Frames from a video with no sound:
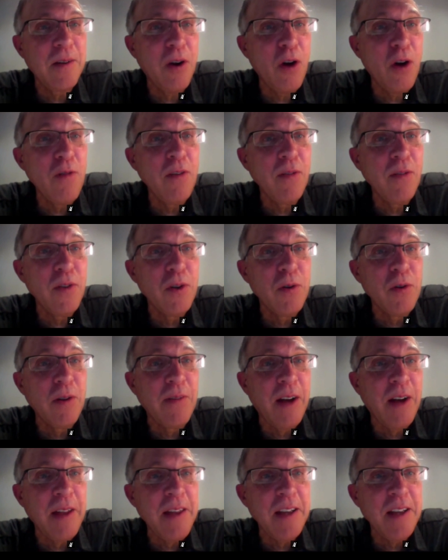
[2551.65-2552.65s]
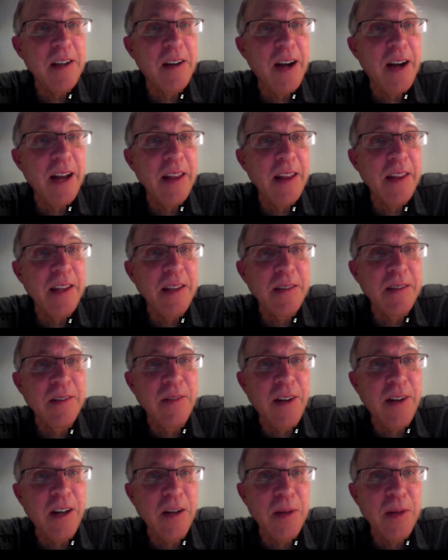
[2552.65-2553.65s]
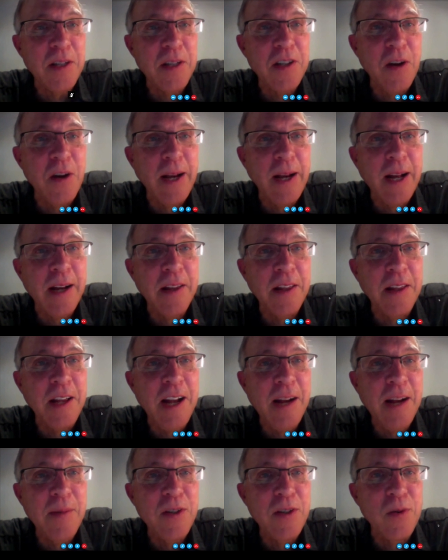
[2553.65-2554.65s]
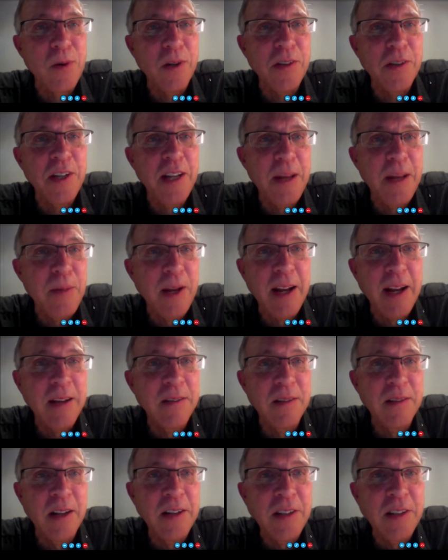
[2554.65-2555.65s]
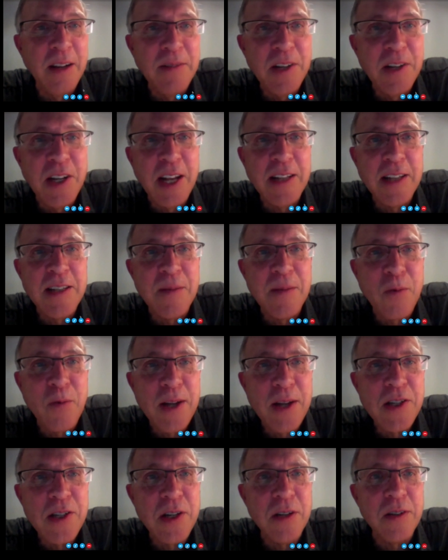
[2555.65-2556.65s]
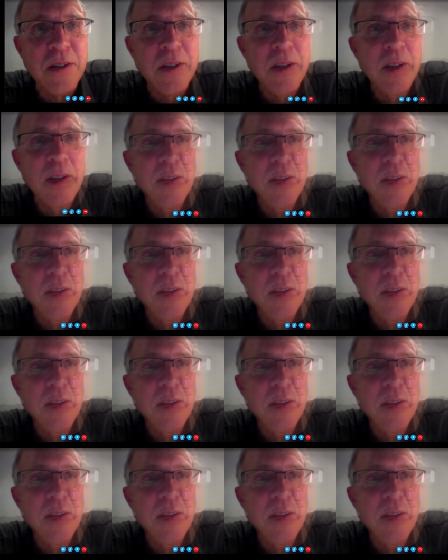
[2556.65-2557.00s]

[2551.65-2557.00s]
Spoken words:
overview of, I think, a lot of the developments going on in the Commons world today, but I'd love to take some questions.